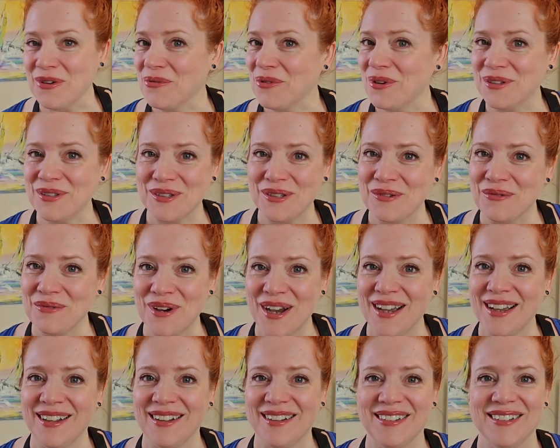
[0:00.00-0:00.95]
once in a
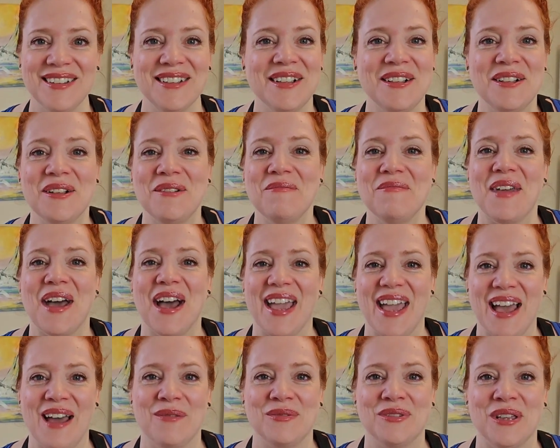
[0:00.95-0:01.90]
while, I
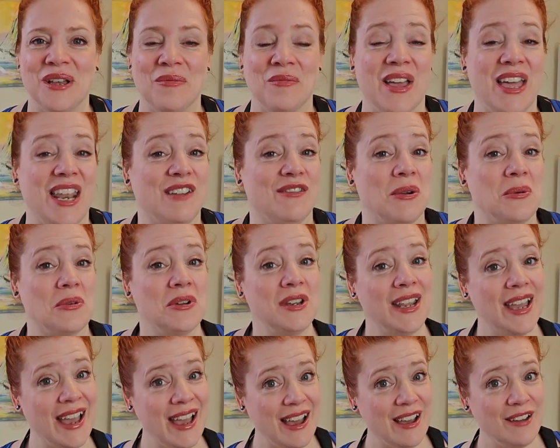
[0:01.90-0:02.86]
have some. And if I'm going to
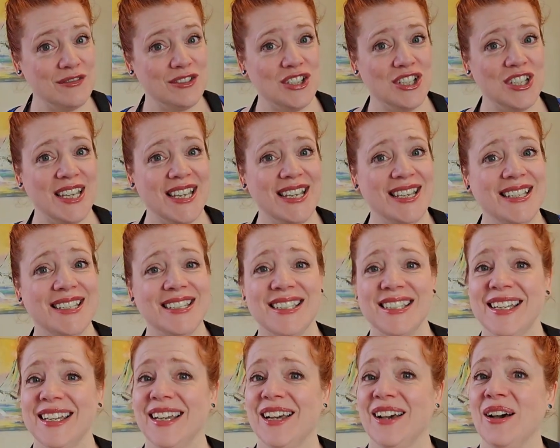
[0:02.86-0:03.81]
have cheese,
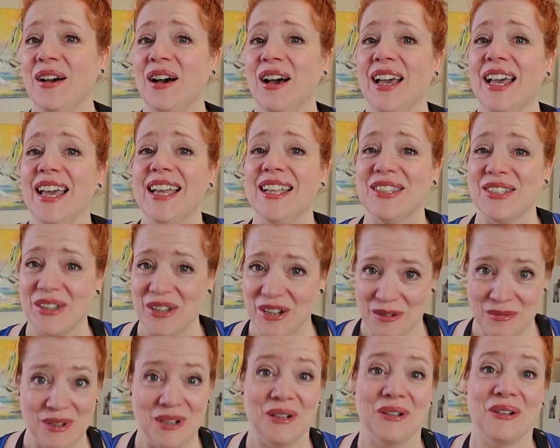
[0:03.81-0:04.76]
it's going to
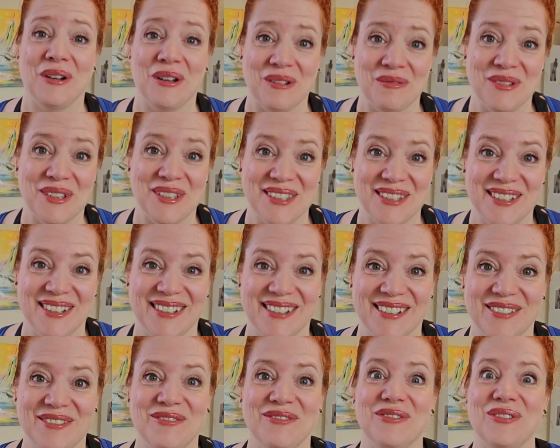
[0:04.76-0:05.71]
be a Croque
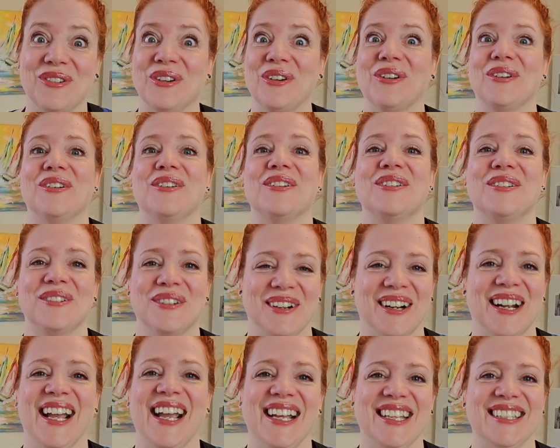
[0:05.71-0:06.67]
Monsieur for sure,
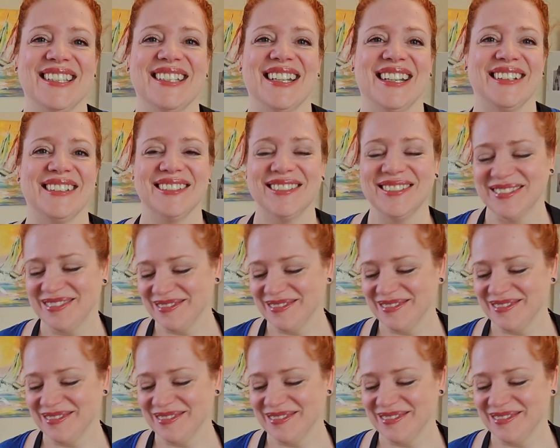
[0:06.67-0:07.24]
hands down.